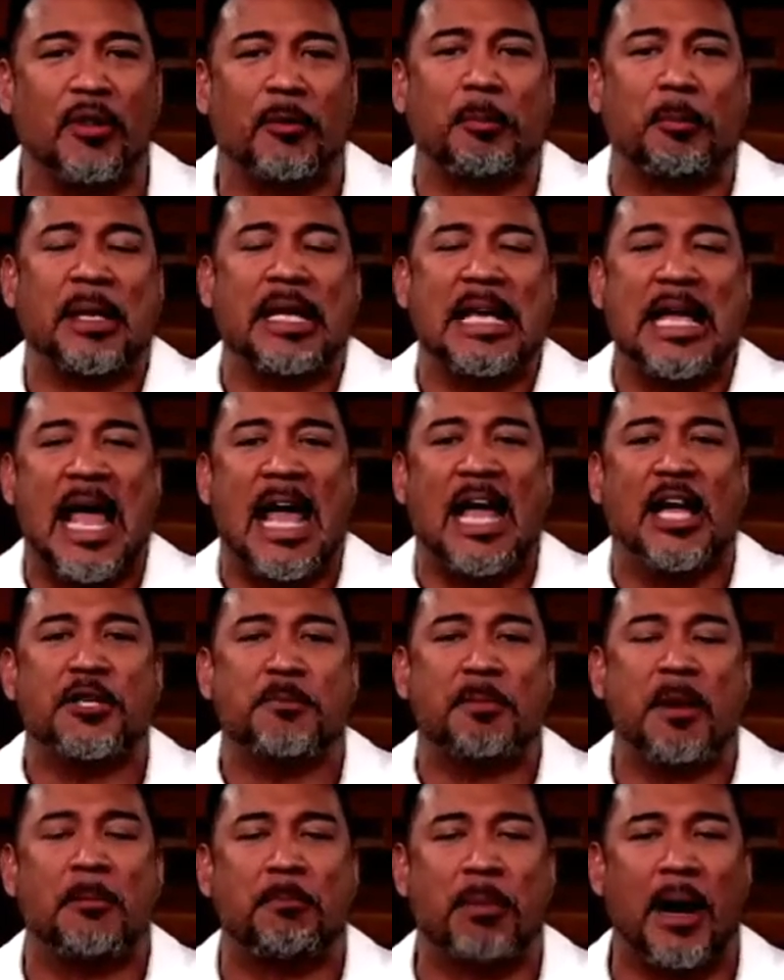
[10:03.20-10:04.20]
of the
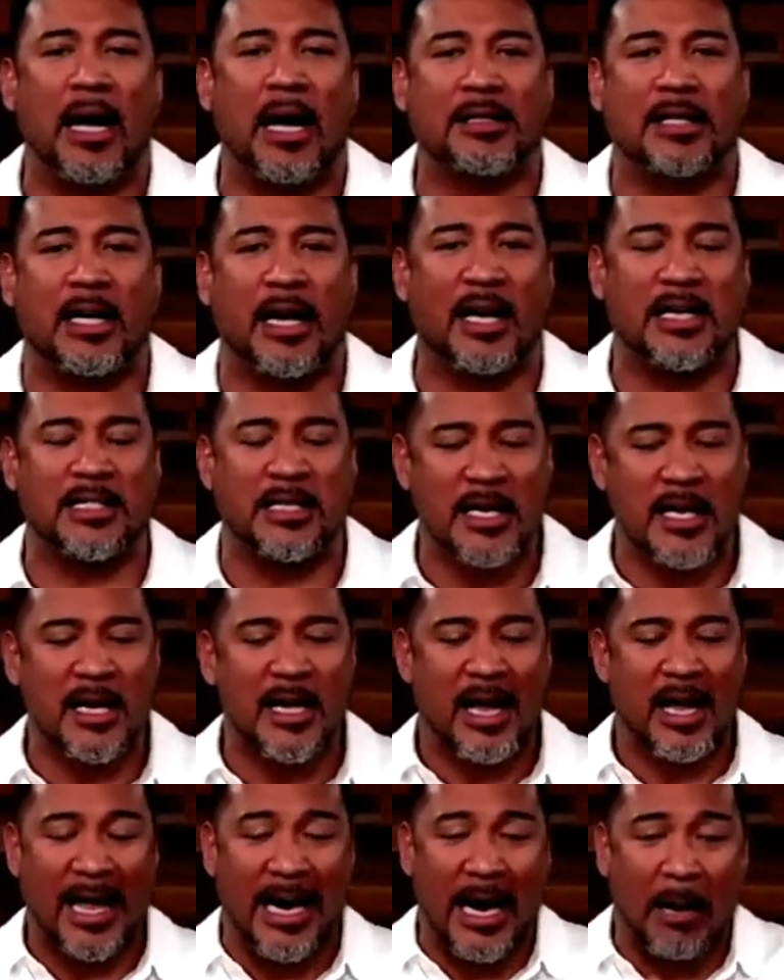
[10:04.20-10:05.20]
PHP podcast.
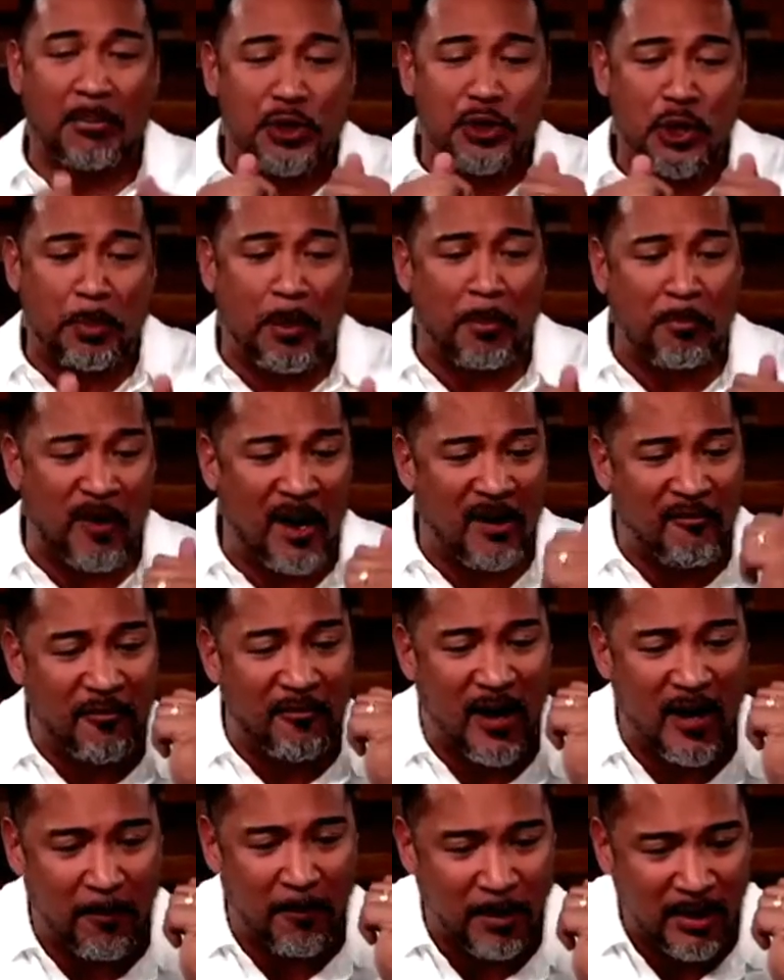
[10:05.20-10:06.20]
And I'm super
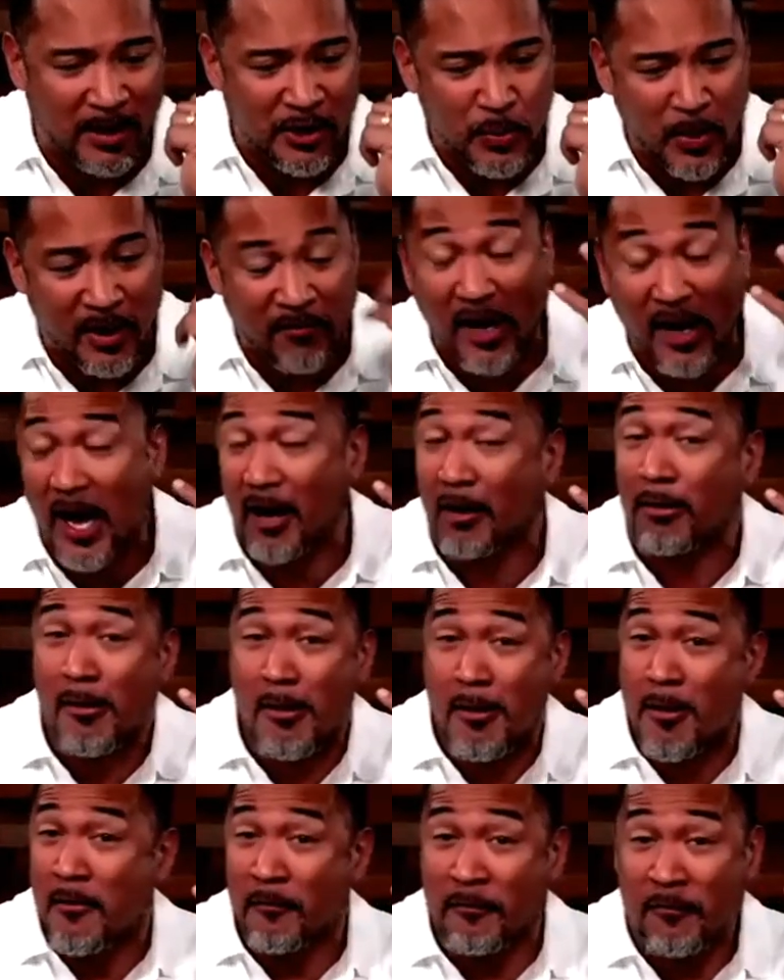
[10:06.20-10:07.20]
fired up because we've got a
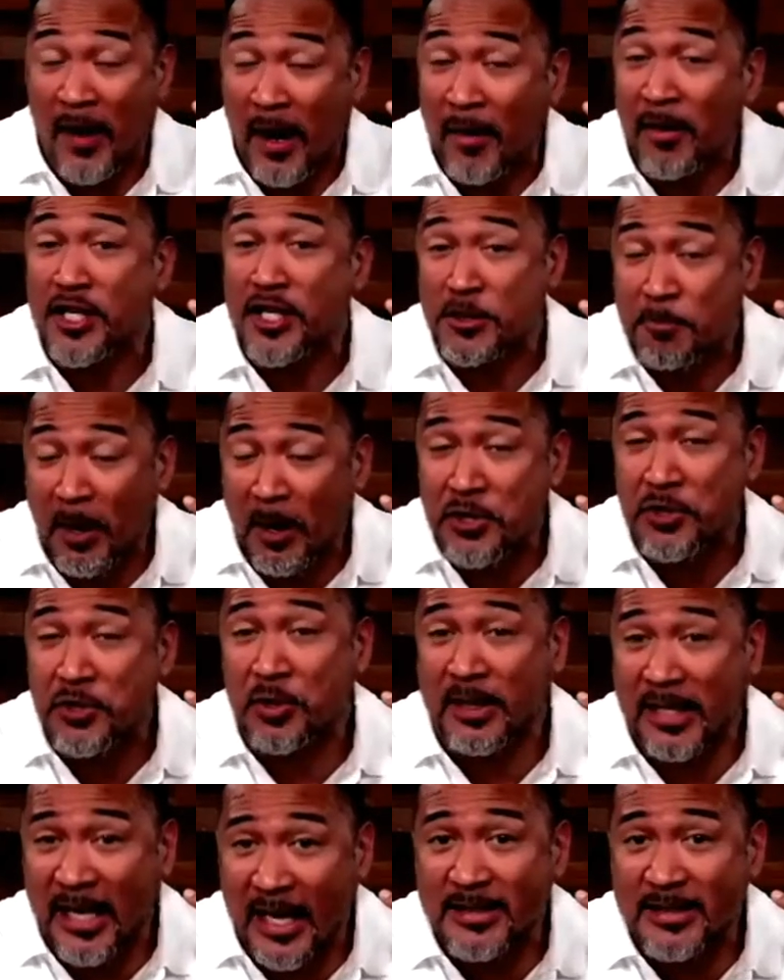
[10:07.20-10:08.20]
very special
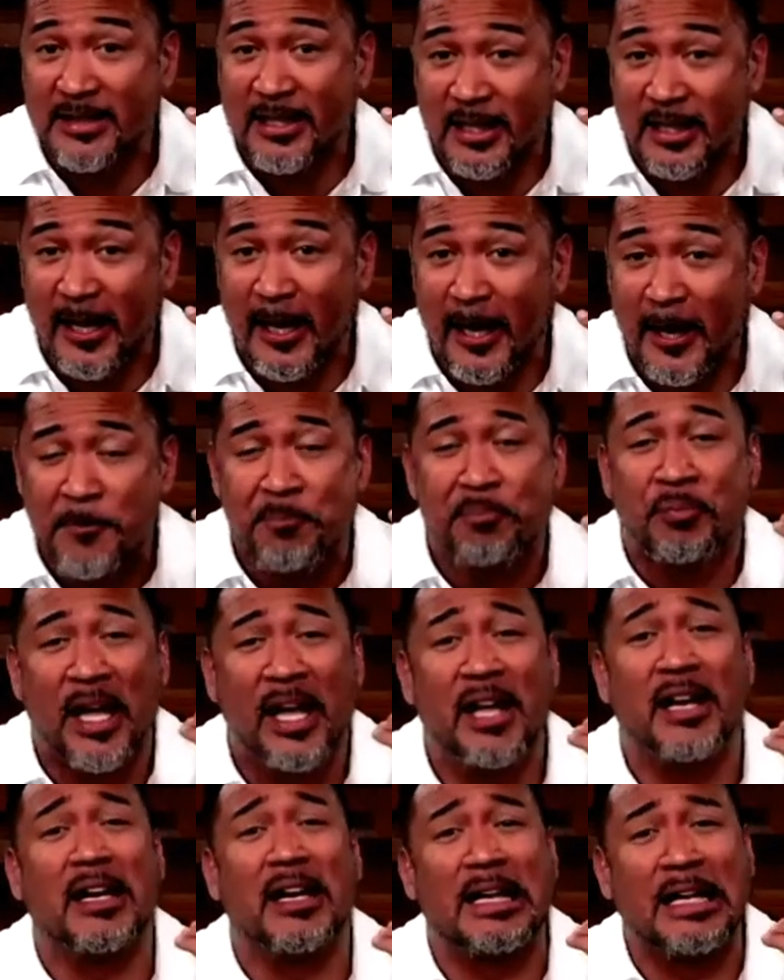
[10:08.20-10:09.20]
guest today,
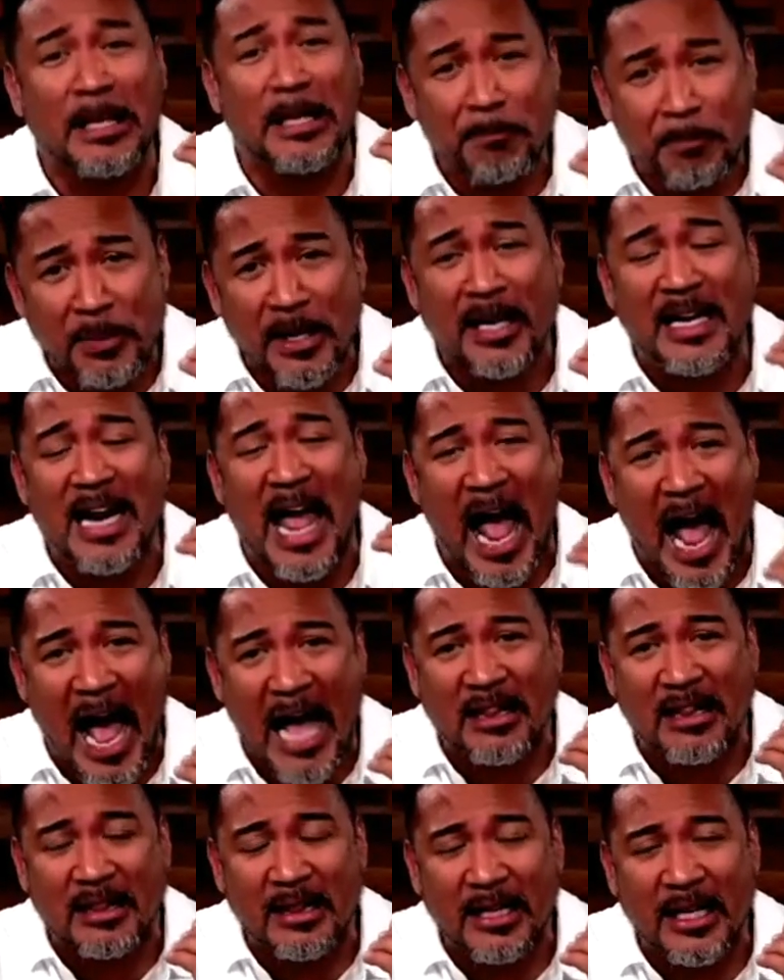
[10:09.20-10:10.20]
an Olympian
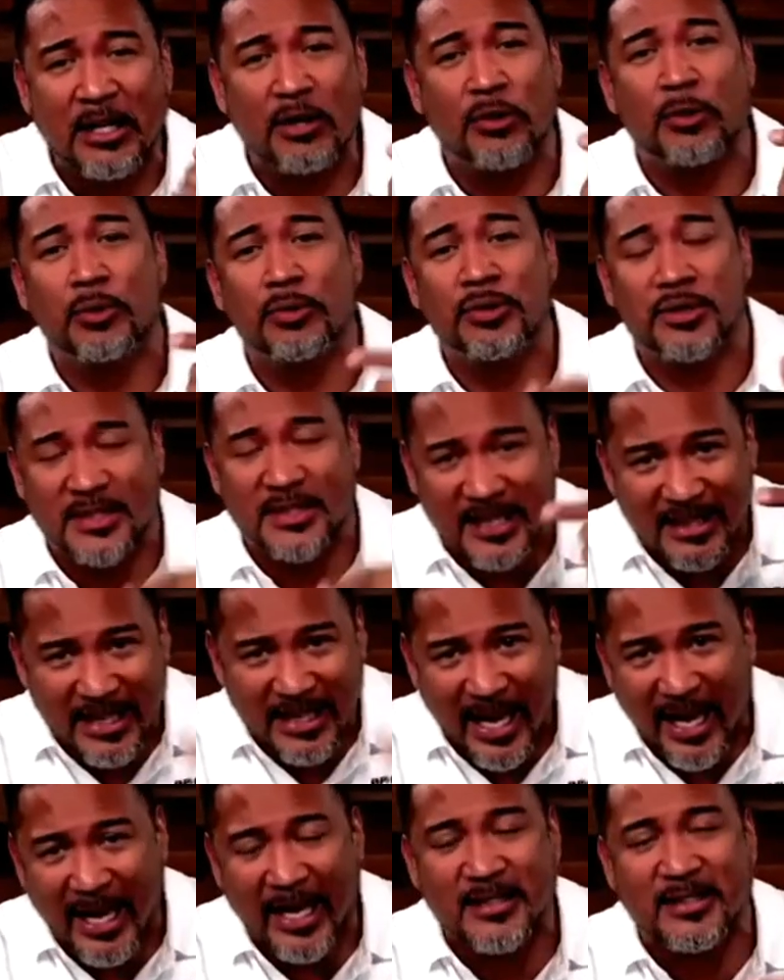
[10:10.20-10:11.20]
athlete who's
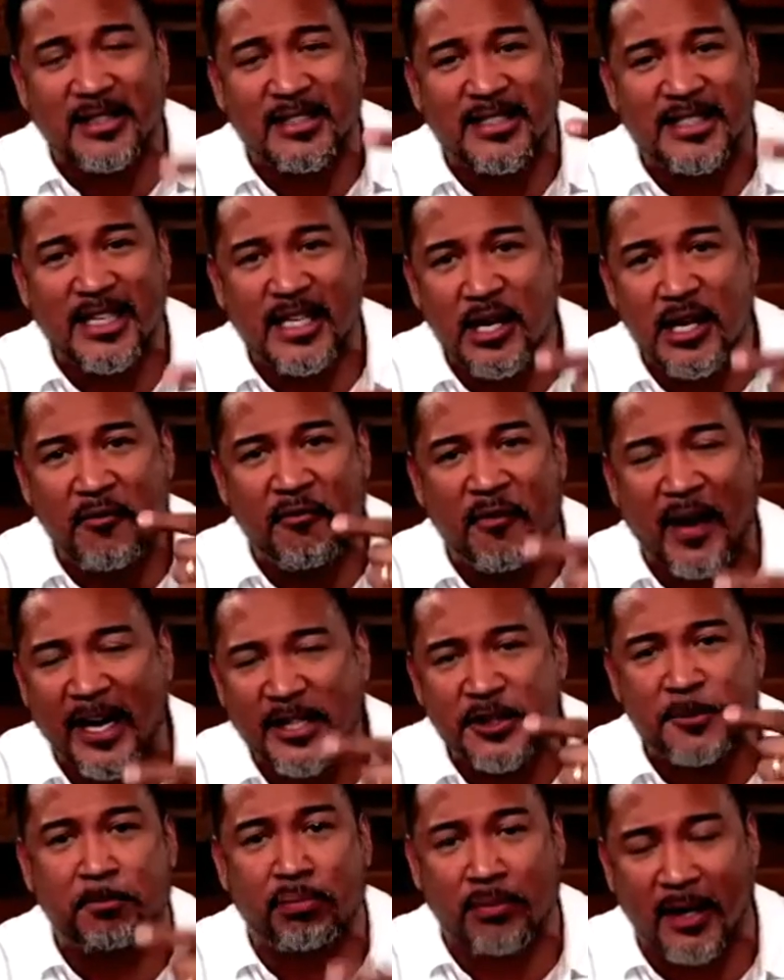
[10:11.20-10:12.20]
today is a senior
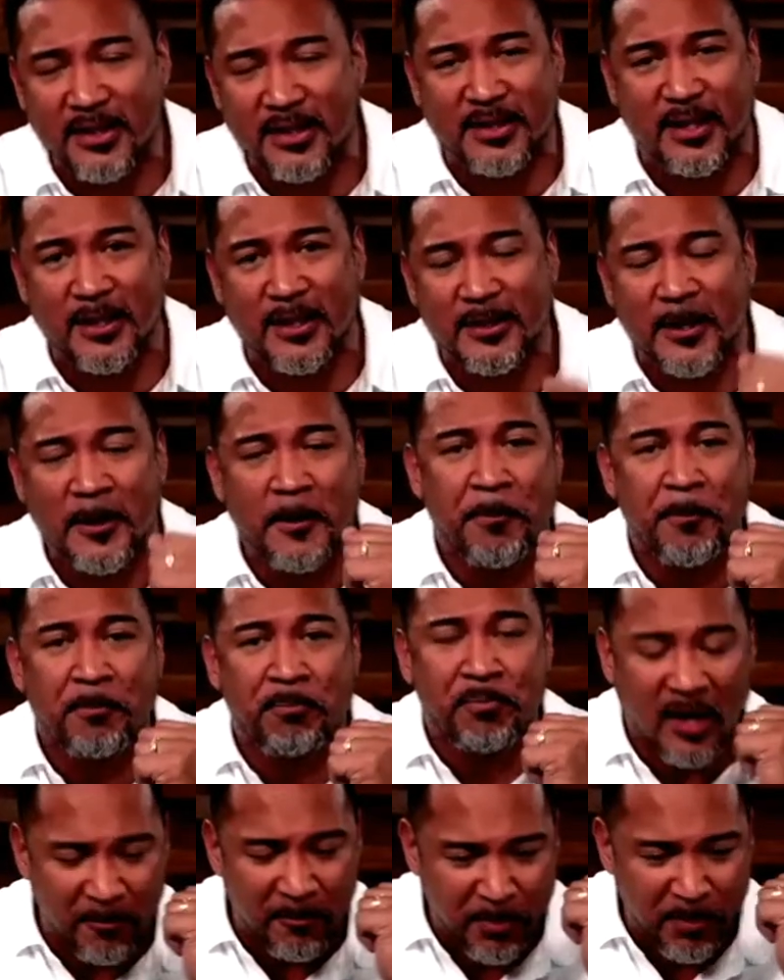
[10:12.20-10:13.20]
vice president
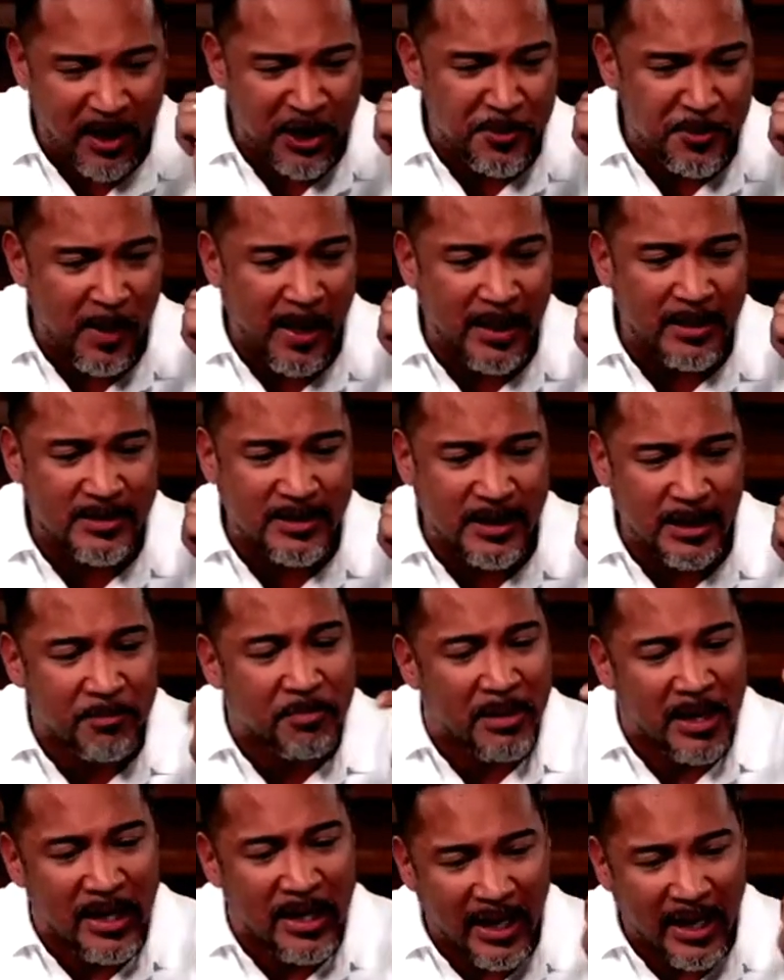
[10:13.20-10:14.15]
of PHP Agency.